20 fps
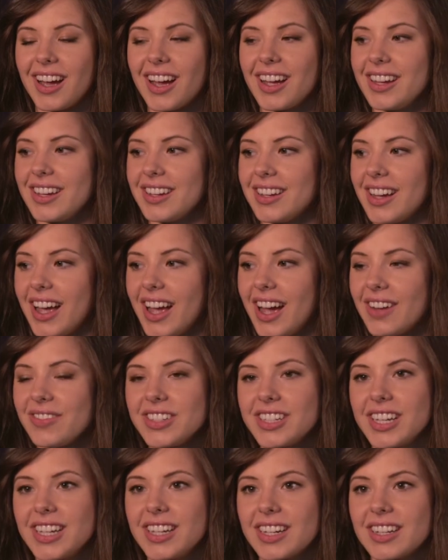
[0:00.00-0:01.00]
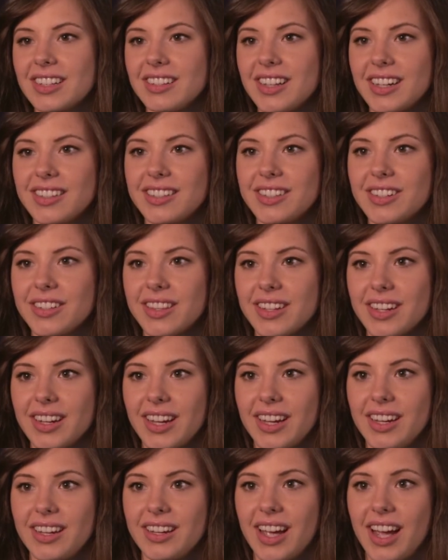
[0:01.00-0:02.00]
I, haven't taken a class here that
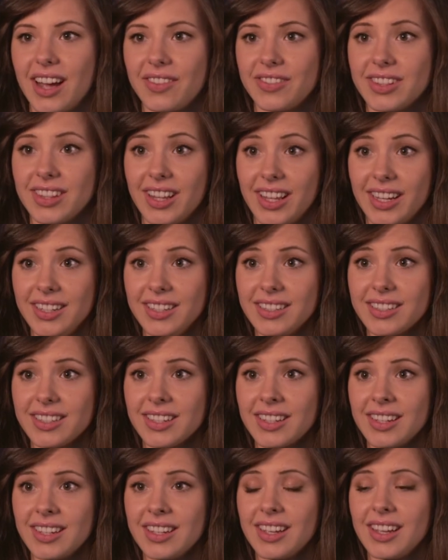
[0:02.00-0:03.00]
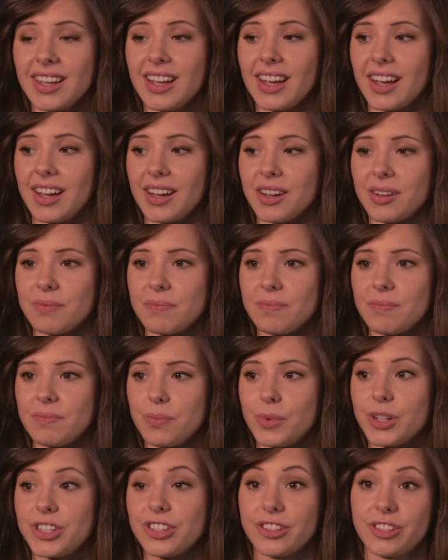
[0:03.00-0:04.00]
I haven't liked. Um,
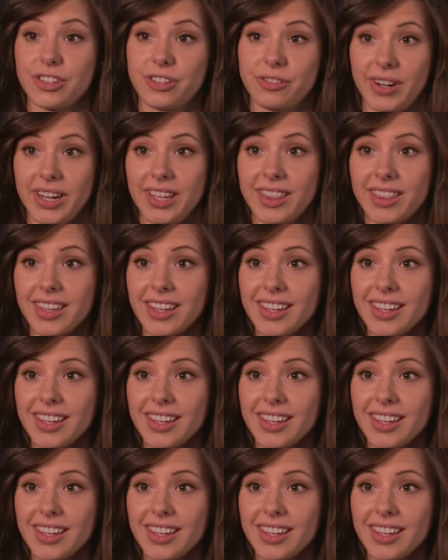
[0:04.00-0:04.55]
which is a great